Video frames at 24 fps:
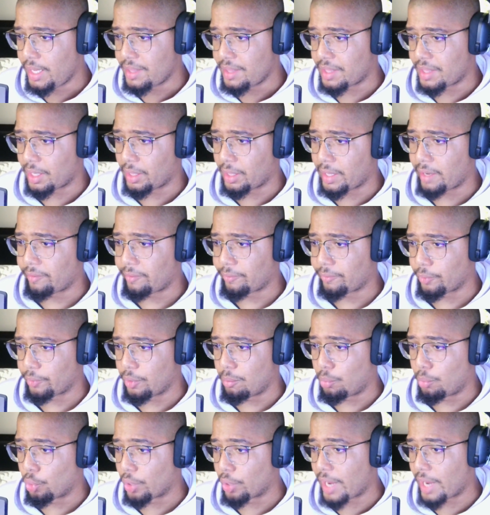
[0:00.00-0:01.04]
that allow for a
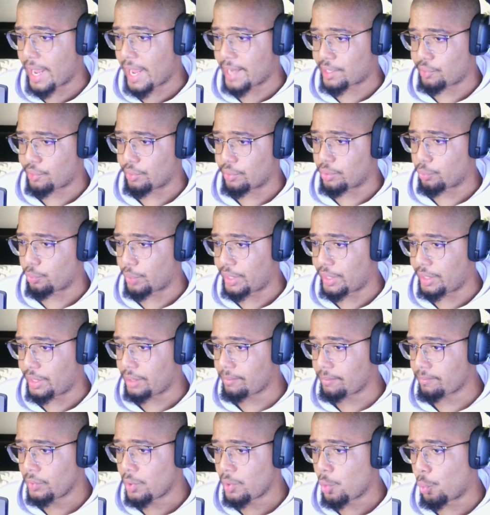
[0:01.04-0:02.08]
more accurate
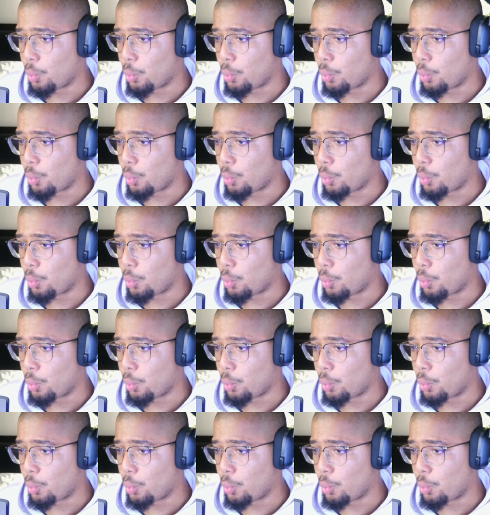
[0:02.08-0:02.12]
reading.